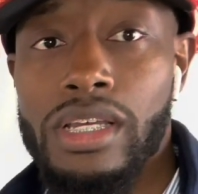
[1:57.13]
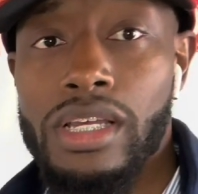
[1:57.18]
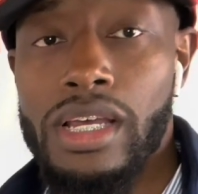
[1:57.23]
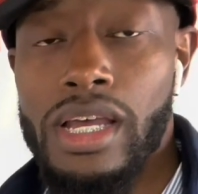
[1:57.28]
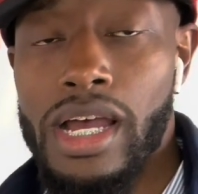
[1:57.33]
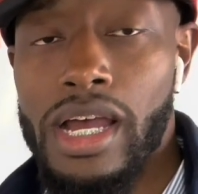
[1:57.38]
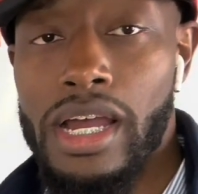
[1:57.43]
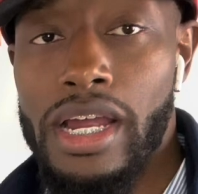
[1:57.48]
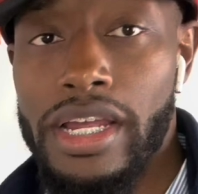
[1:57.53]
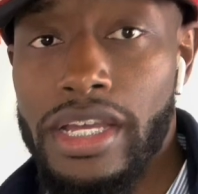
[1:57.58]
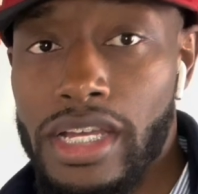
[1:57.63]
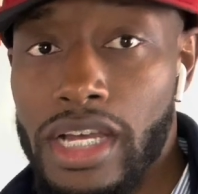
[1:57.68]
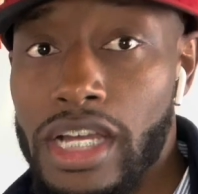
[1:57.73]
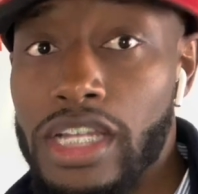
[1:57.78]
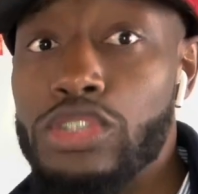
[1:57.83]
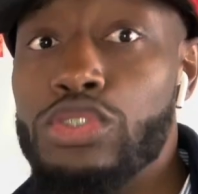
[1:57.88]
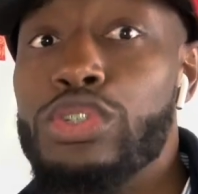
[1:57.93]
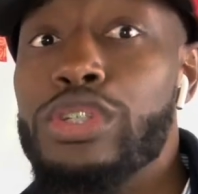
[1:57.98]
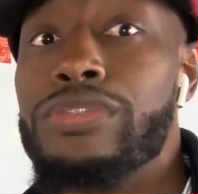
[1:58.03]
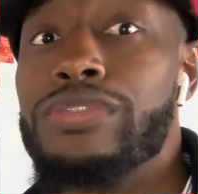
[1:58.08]
All right,
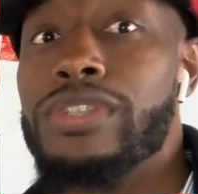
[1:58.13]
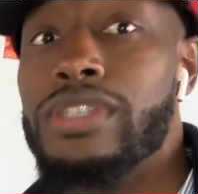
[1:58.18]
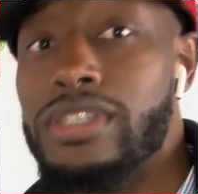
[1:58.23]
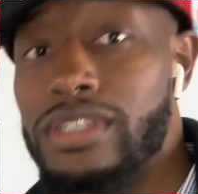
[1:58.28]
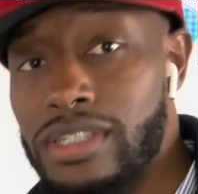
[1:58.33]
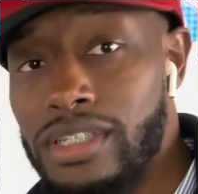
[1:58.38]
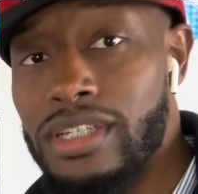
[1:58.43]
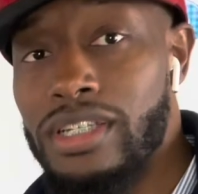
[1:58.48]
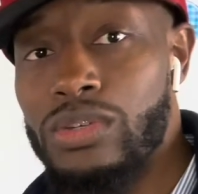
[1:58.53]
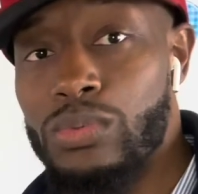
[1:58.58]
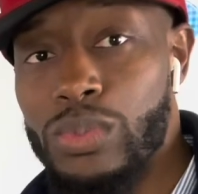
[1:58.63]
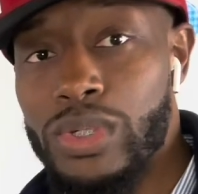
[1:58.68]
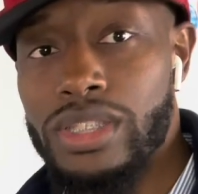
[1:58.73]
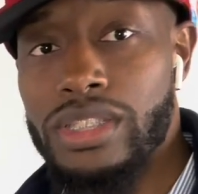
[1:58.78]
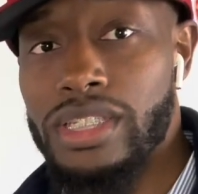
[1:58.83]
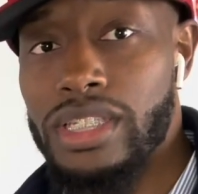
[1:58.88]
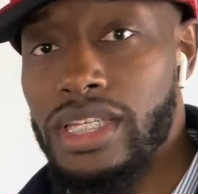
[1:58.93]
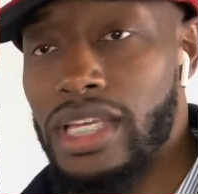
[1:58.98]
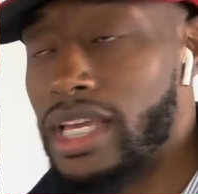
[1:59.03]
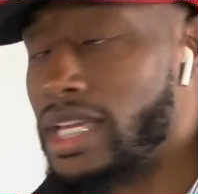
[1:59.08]
hundredths with a
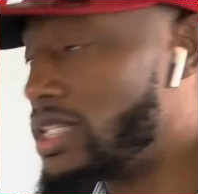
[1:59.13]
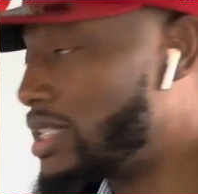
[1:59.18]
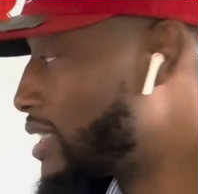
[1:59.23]
TH.